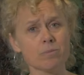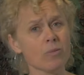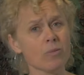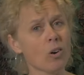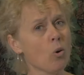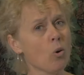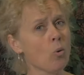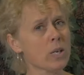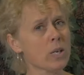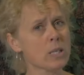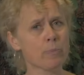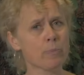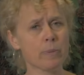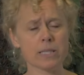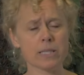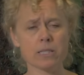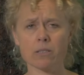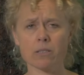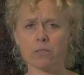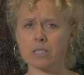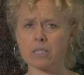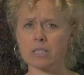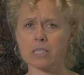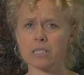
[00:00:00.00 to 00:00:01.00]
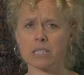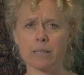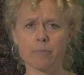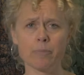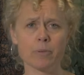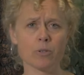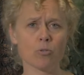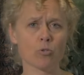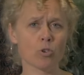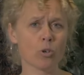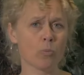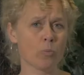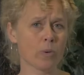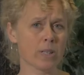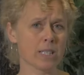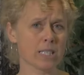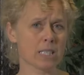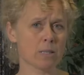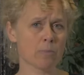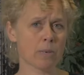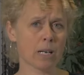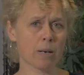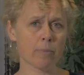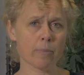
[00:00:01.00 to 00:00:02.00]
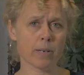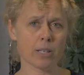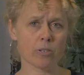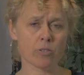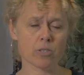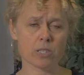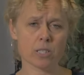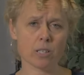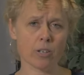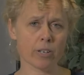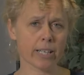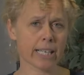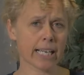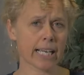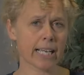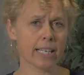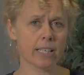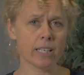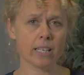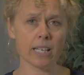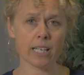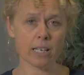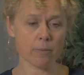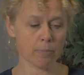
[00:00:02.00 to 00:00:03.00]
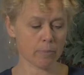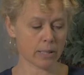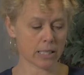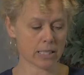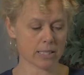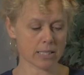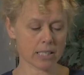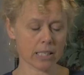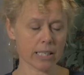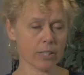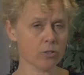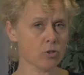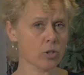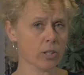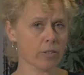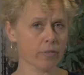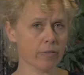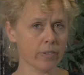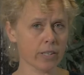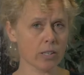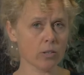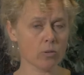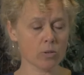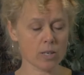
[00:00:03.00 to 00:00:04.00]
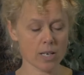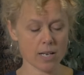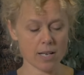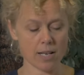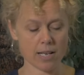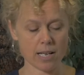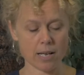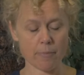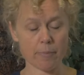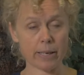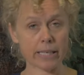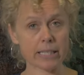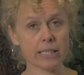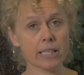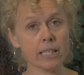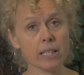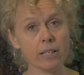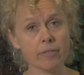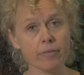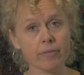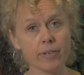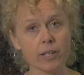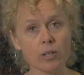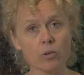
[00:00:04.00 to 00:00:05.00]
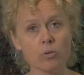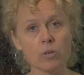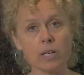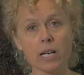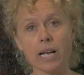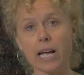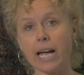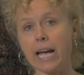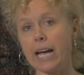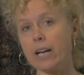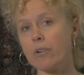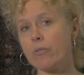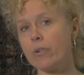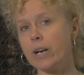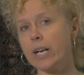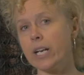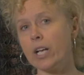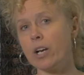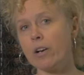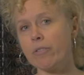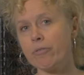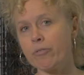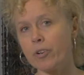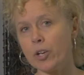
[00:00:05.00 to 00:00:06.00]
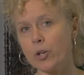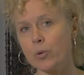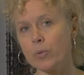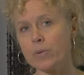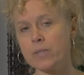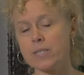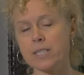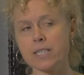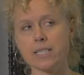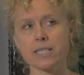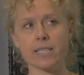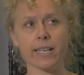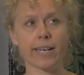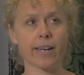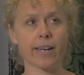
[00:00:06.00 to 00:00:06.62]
always best not to sleep in the room where the smart meter is located. It emits electric field, a magnetic field, and radio frequencies